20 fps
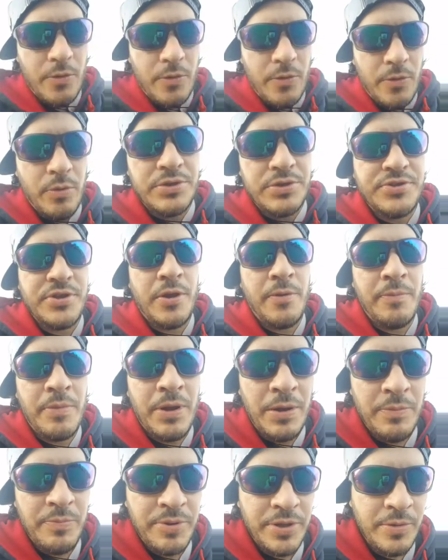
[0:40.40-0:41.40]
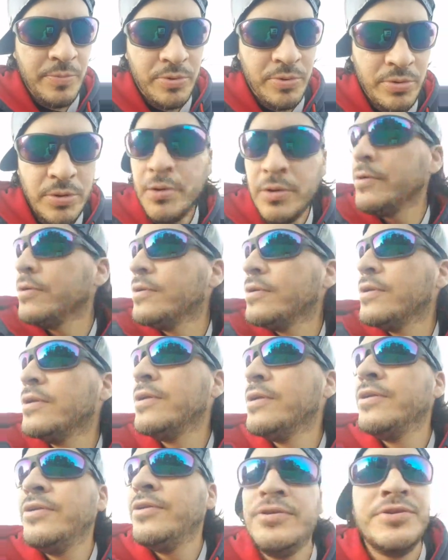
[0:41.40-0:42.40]
What's up, my people?
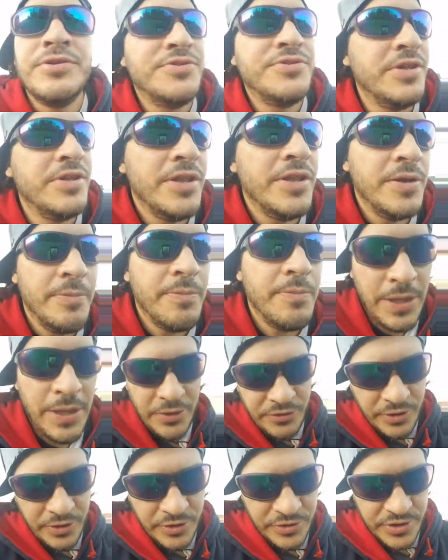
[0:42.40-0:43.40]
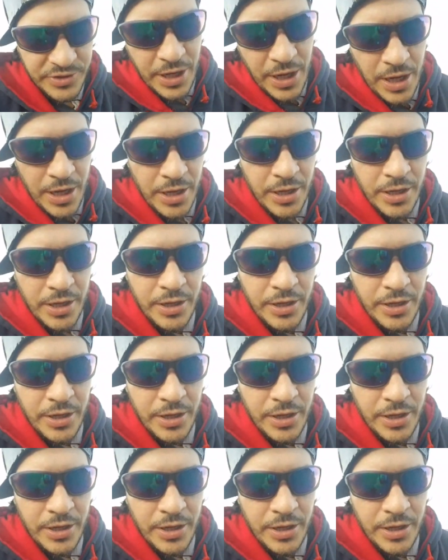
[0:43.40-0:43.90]
You can see the amazing sky.